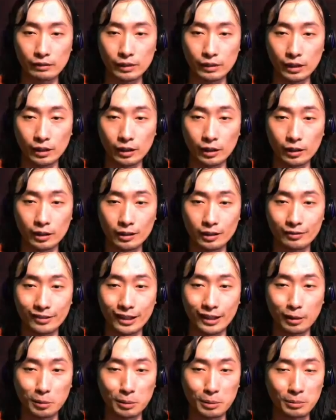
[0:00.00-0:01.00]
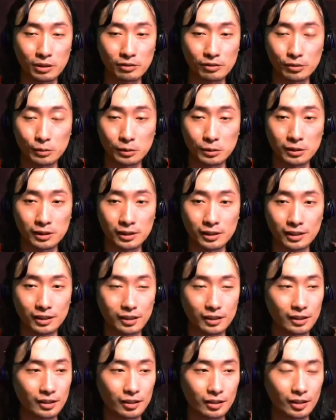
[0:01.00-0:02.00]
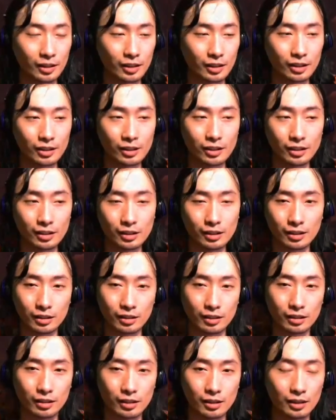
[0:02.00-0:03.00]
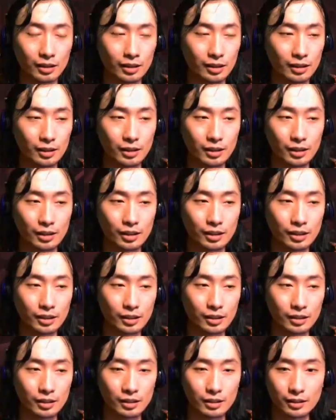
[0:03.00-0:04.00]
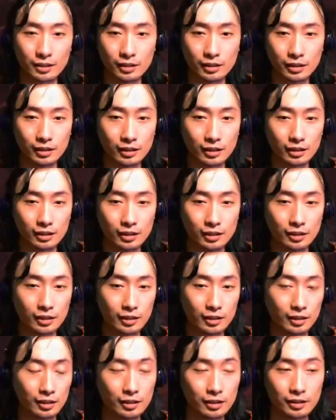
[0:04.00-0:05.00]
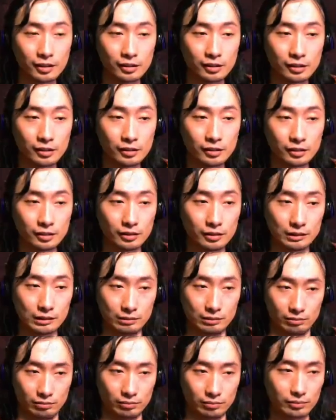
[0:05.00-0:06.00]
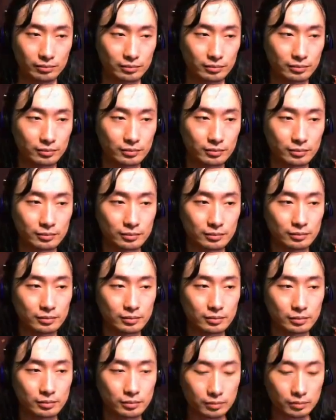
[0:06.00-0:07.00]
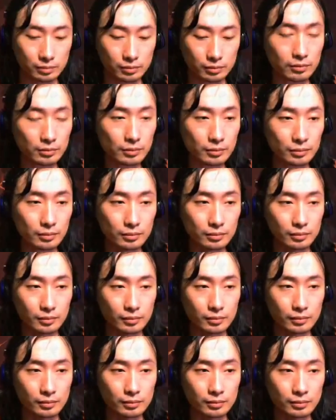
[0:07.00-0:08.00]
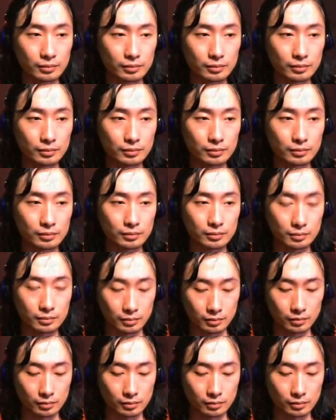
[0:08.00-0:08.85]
is turn on your Royal Hood, and then wait like a second or two, and then Hellion